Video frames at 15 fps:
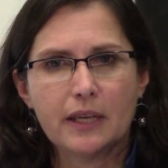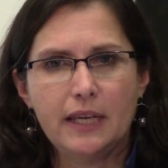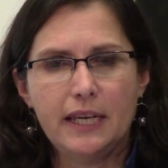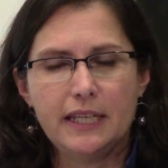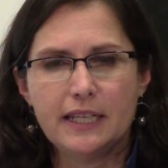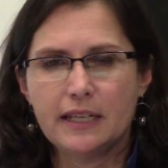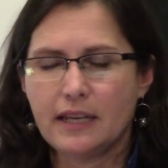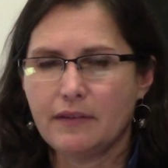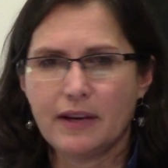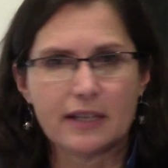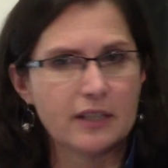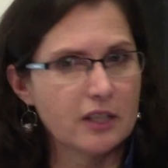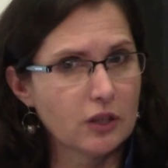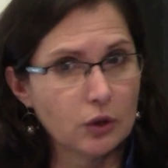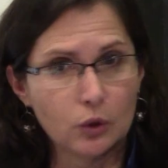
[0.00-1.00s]
He didn't have
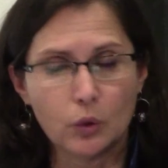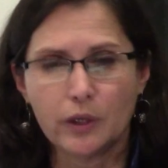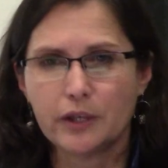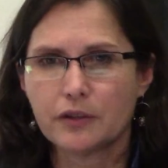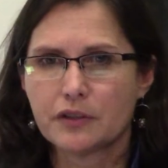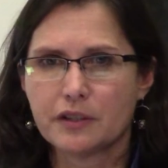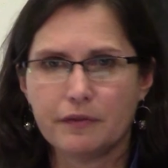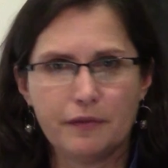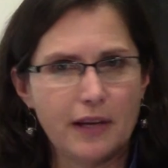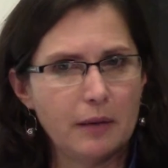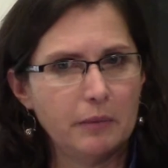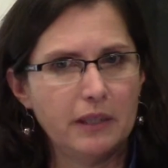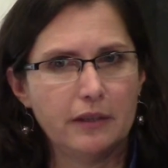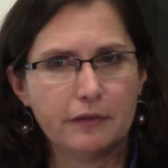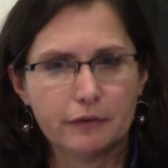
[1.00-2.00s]
access to lawyers, to
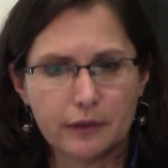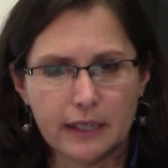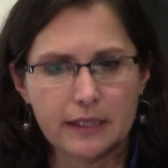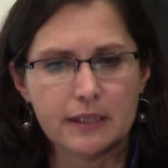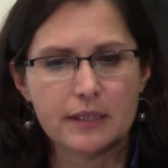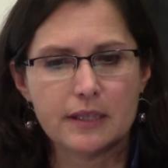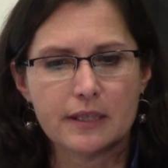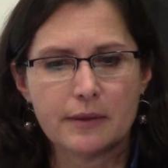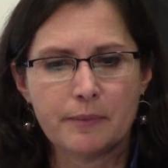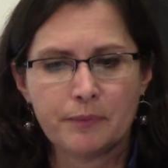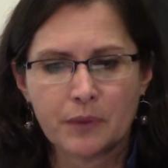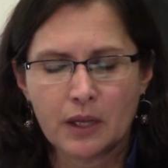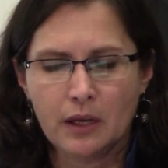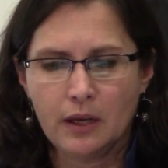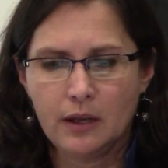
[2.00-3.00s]
family, to friends.
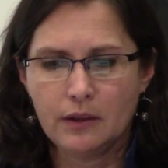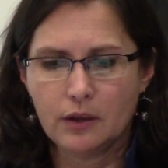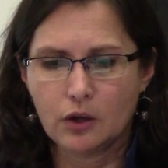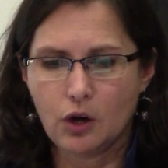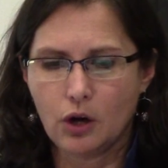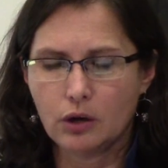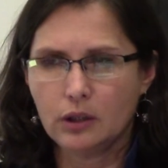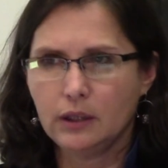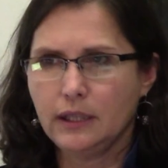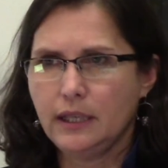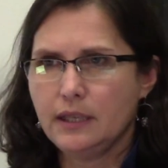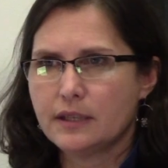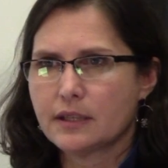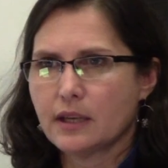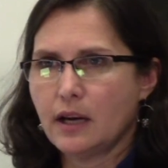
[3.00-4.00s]
The
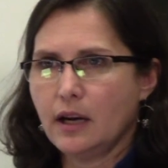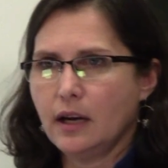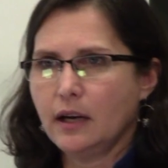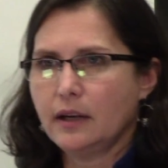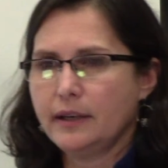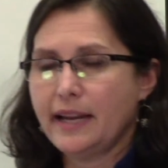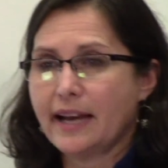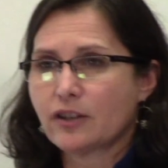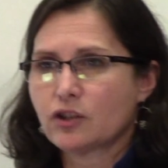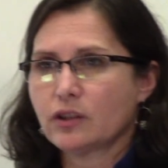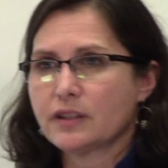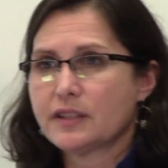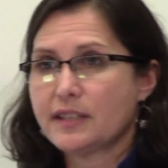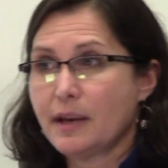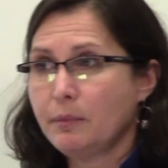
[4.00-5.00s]
Congolese
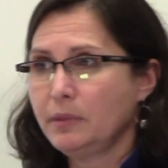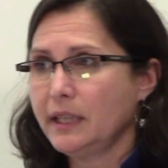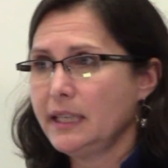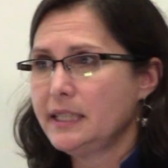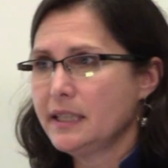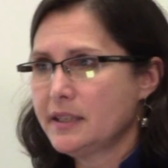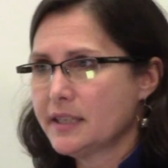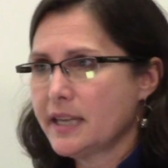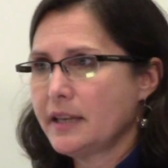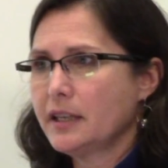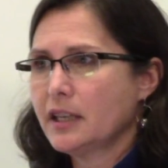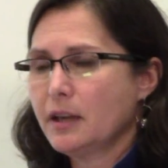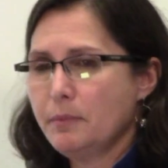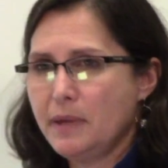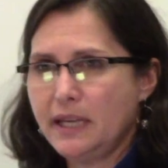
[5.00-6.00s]
National Assembly did send
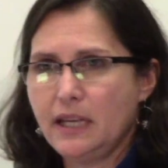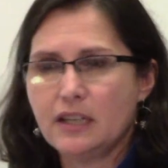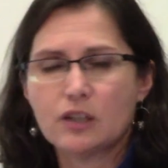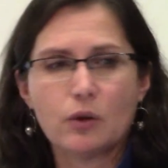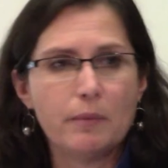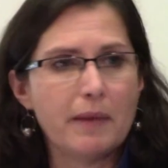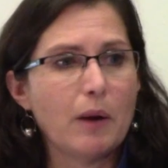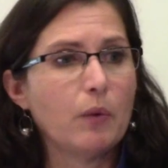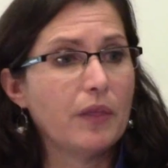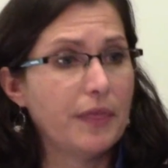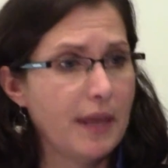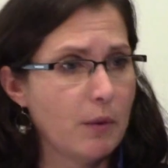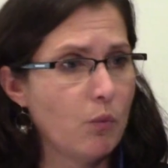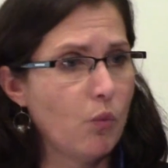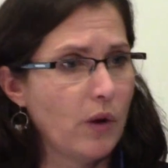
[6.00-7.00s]
a committee, so we met with
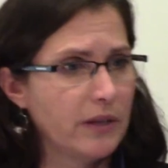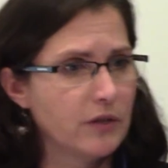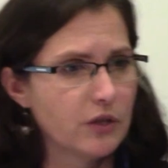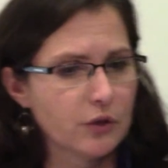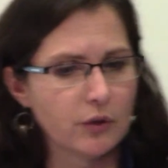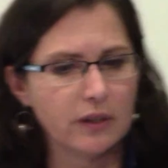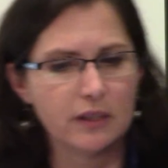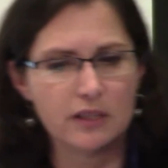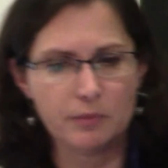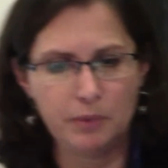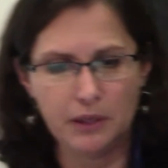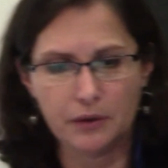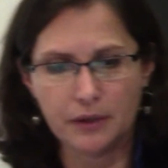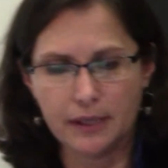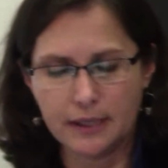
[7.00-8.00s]
them once during this
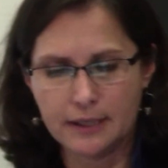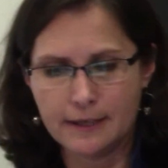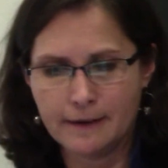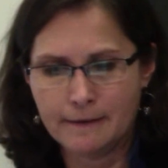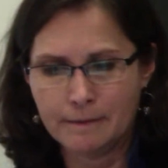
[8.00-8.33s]
period.